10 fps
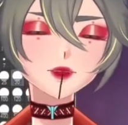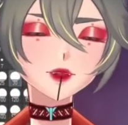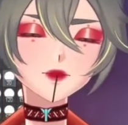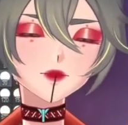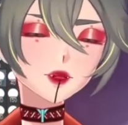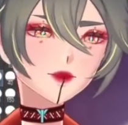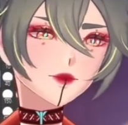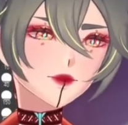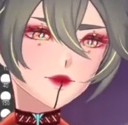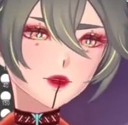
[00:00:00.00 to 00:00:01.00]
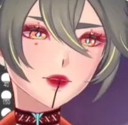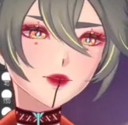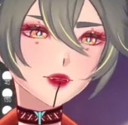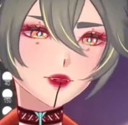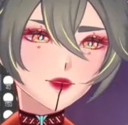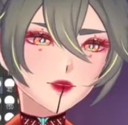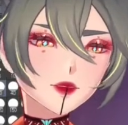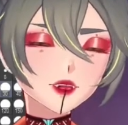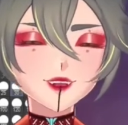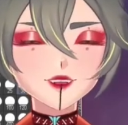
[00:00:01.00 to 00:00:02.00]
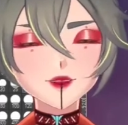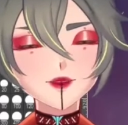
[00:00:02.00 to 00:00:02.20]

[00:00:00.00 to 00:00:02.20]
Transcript: has to reflect that. I sat